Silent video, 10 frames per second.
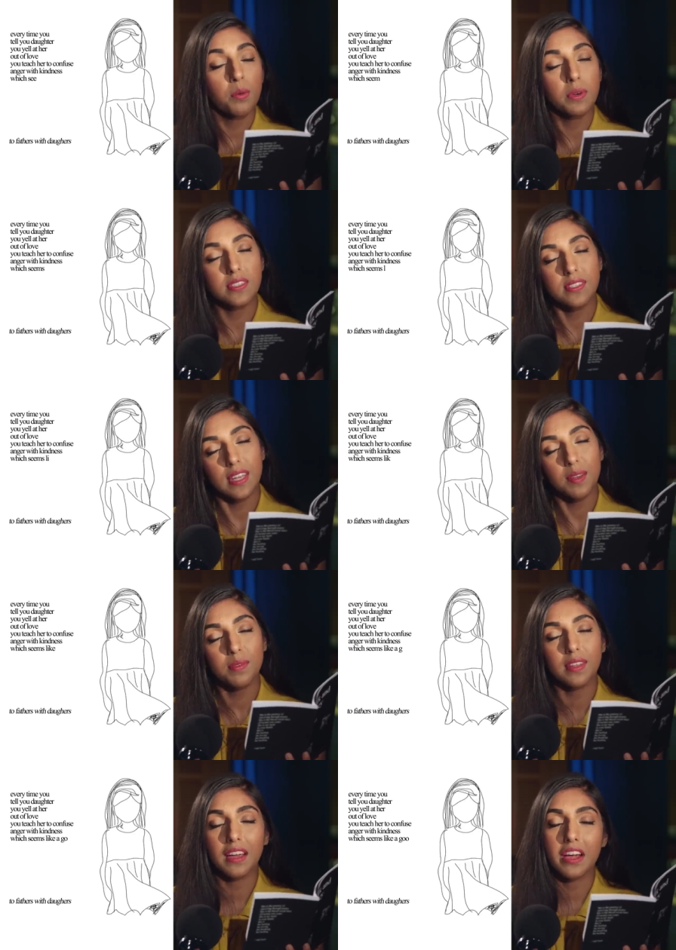which
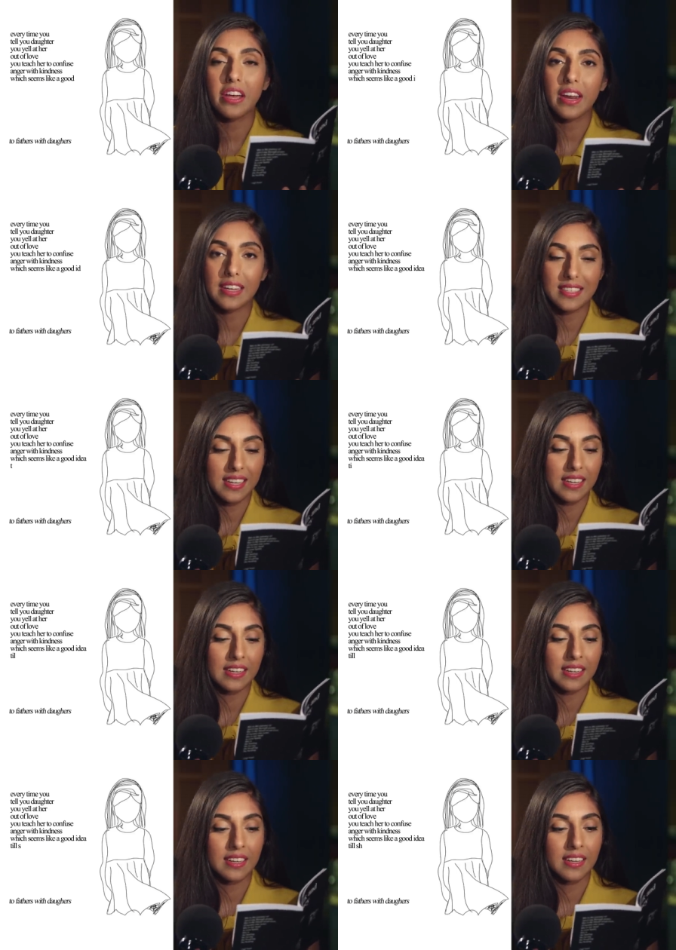seems like a good
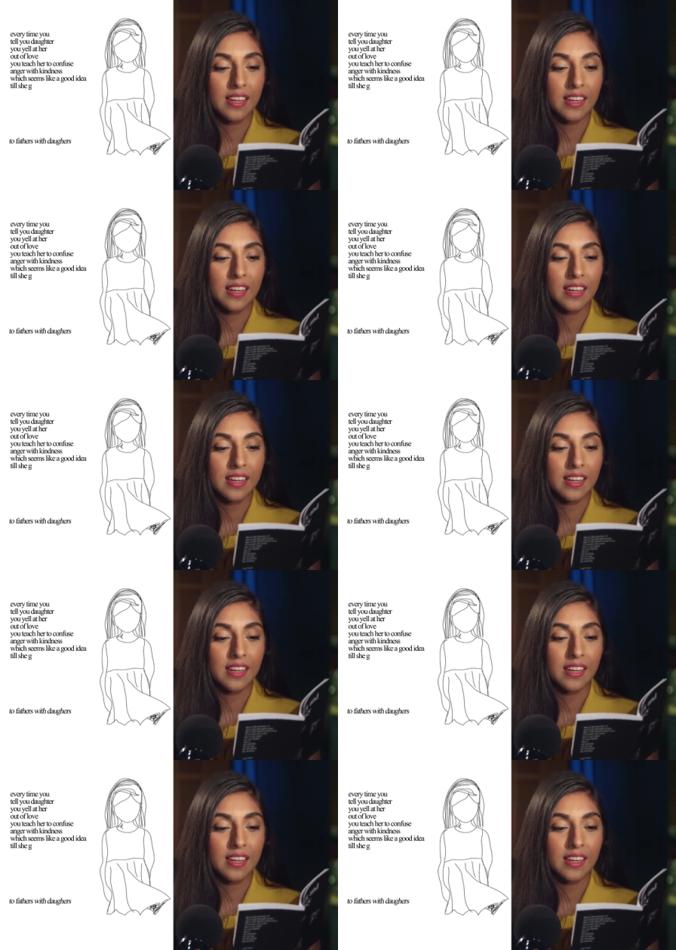idea,